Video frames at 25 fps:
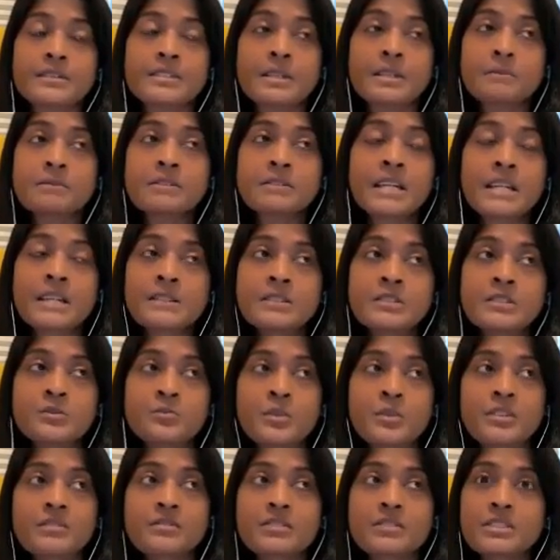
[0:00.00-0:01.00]

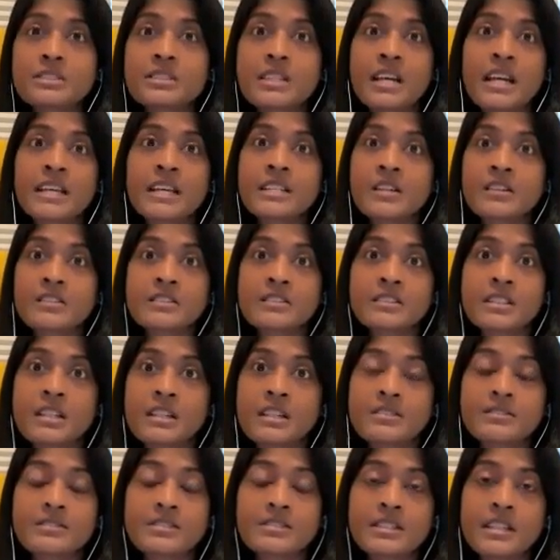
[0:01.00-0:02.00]
sometimes we resign
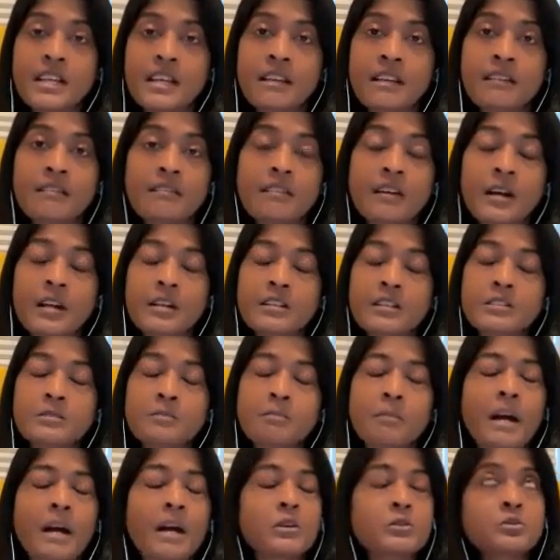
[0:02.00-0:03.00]
ourselves that our
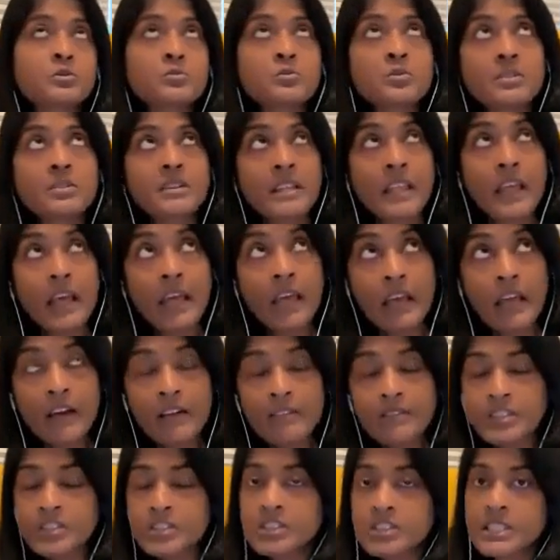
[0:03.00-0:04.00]
spouse will
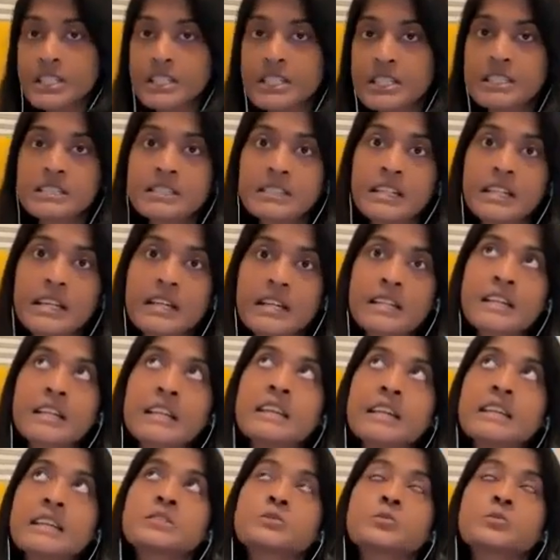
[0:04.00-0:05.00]
never change, that our
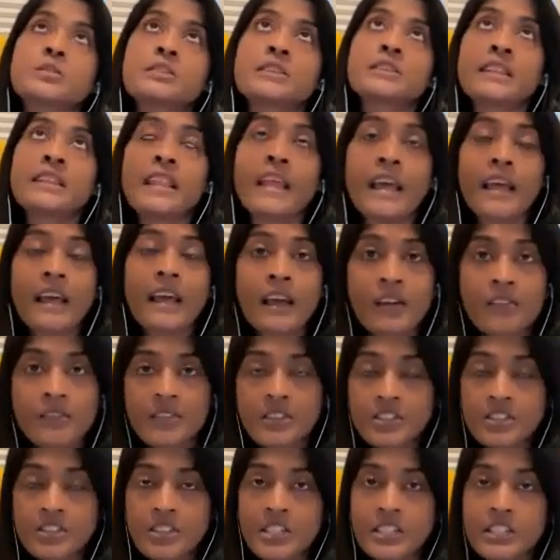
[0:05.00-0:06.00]
kids will
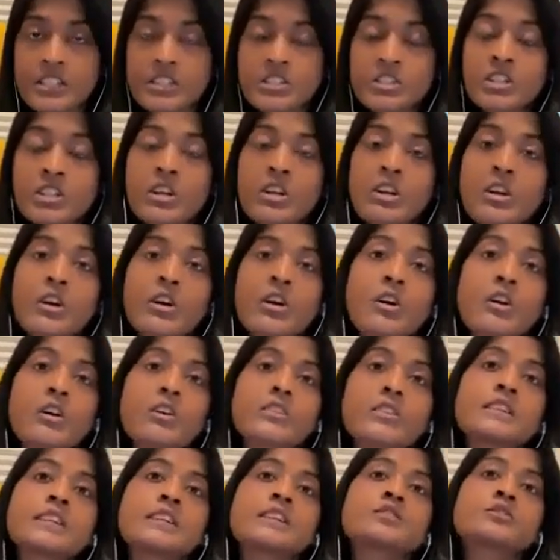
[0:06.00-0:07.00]
never change,
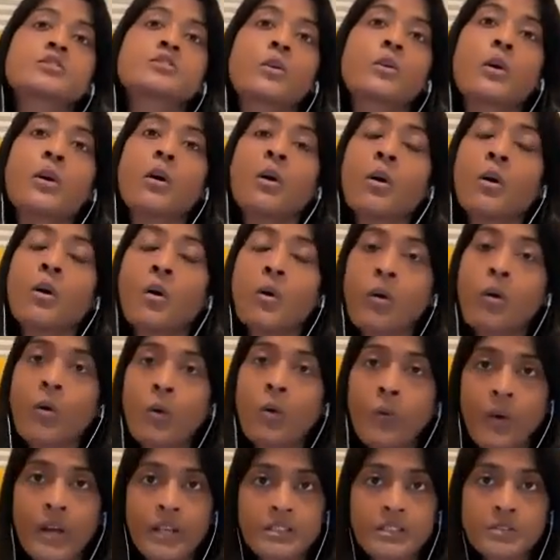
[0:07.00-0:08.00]
or things are
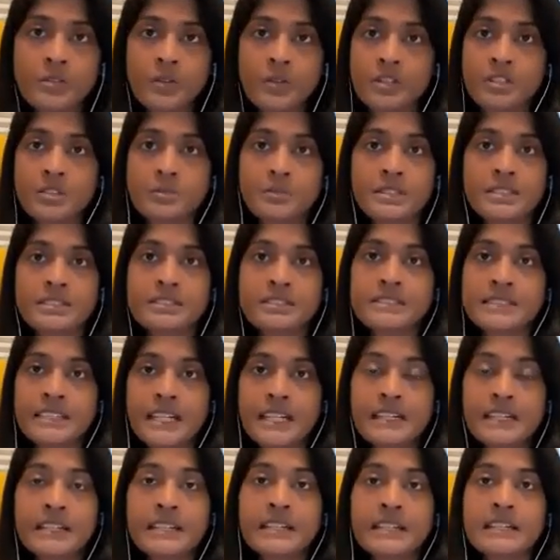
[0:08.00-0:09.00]
always going to be
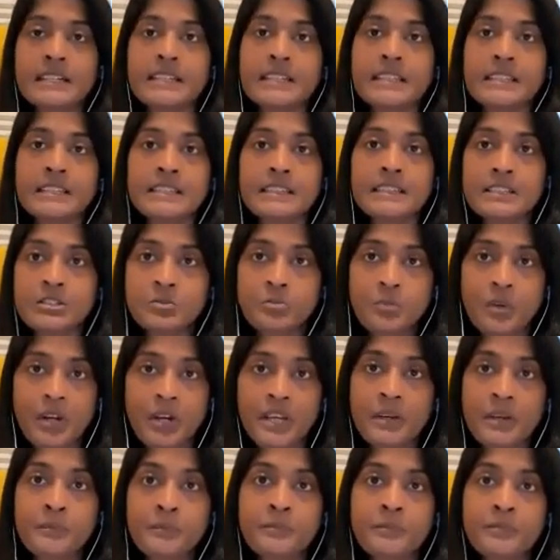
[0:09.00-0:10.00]
stuck in this
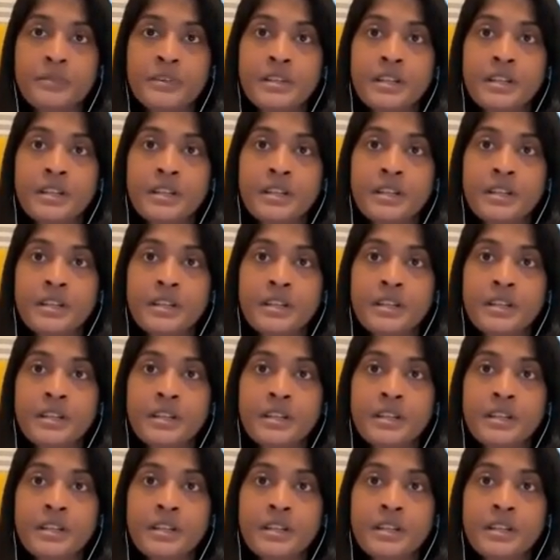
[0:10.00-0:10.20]
way,